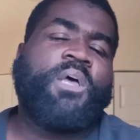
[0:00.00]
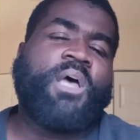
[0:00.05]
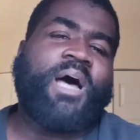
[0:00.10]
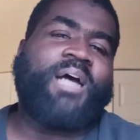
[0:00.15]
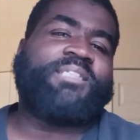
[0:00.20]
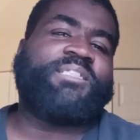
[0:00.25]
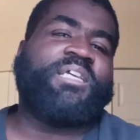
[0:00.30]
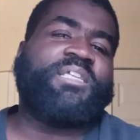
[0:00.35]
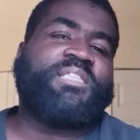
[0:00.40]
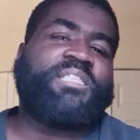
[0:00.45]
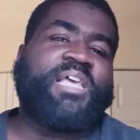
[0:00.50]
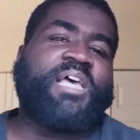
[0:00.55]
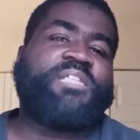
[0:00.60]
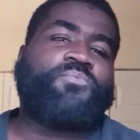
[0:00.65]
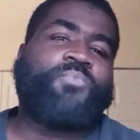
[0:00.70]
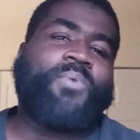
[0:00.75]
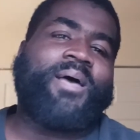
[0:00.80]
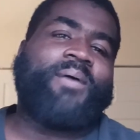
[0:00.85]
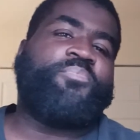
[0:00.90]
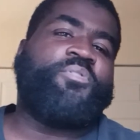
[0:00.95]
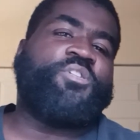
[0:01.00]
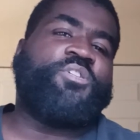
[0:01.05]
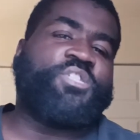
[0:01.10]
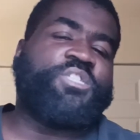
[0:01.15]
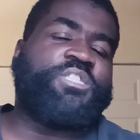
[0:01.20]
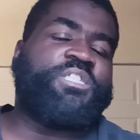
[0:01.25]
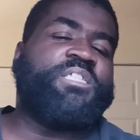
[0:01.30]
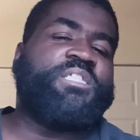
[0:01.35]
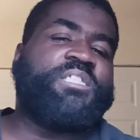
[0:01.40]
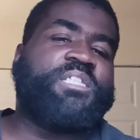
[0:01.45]
I think that's why
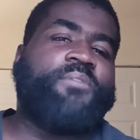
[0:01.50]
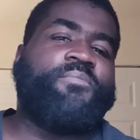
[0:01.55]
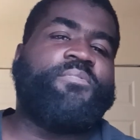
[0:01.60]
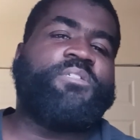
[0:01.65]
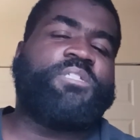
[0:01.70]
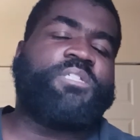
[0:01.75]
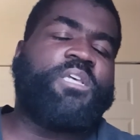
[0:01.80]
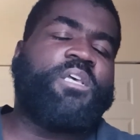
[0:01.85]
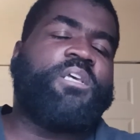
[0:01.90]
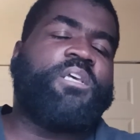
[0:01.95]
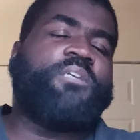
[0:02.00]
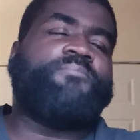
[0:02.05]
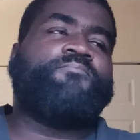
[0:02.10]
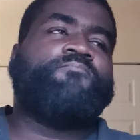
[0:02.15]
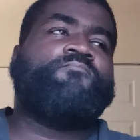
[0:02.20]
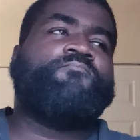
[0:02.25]
Pusha T said what he said.